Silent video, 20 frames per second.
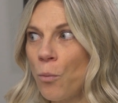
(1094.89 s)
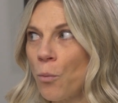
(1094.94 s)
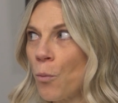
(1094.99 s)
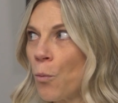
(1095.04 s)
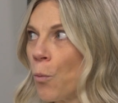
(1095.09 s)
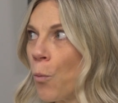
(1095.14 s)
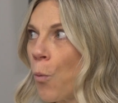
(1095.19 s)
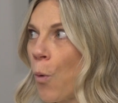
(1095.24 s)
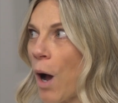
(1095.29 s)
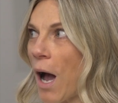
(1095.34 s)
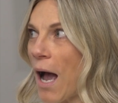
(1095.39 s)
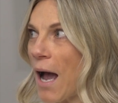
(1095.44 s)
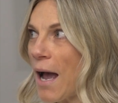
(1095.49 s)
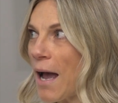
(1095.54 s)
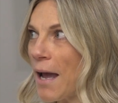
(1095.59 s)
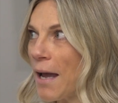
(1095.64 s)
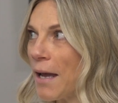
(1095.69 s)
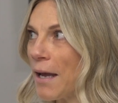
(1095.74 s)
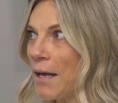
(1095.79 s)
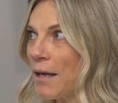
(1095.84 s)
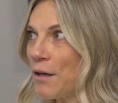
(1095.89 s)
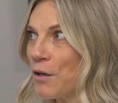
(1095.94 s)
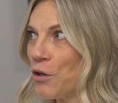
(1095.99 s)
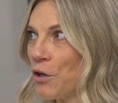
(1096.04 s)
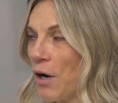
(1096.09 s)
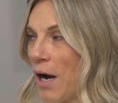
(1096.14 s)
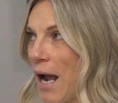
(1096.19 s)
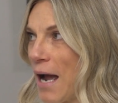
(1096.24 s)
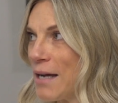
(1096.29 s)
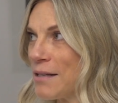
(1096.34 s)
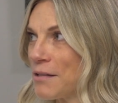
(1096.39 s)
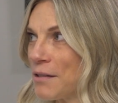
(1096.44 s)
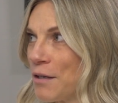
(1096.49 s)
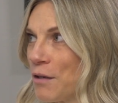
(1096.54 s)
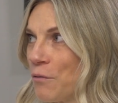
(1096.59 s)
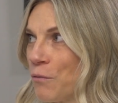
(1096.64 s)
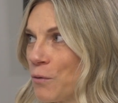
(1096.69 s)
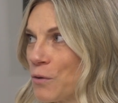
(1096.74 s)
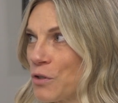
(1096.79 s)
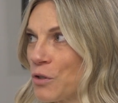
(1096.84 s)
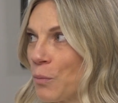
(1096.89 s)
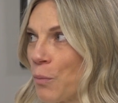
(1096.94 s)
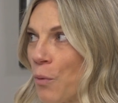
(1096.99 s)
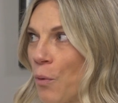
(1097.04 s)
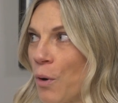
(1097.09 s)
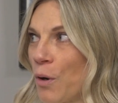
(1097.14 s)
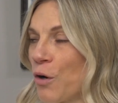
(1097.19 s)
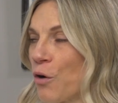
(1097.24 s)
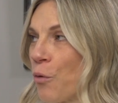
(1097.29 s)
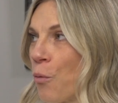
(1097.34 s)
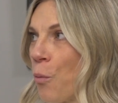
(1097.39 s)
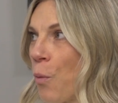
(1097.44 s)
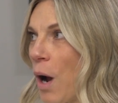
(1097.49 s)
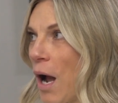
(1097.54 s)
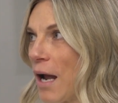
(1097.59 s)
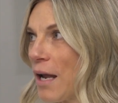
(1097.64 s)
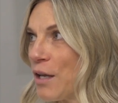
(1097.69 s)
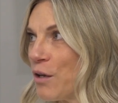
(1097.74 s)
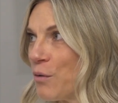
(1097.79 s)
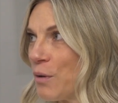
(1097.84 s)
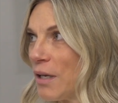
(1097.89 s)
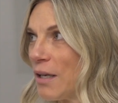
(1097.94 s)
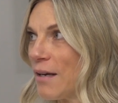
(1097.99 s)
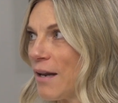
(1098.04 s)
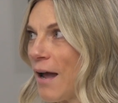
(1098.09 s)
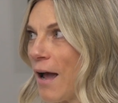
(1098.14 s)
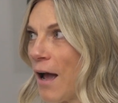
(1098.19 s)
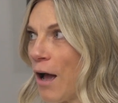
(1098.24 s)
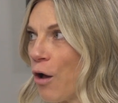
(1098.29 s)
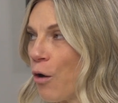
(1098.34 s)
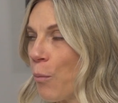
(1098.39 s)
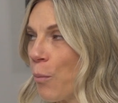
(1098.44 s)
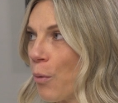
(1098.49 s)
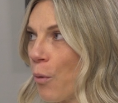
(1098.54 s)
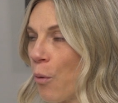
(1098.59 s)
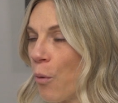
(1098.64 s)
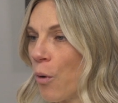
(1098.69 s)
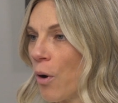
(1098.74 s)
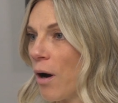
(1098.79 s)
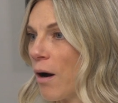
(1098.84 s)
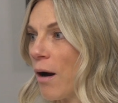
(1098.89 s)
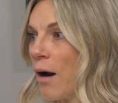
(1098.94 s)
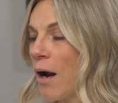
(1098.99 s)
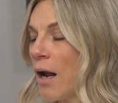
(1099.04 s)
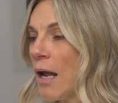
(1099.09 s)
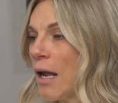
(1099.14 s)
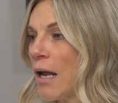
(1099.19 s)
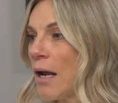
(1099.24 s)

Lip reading: why you're asking for support or why you need help or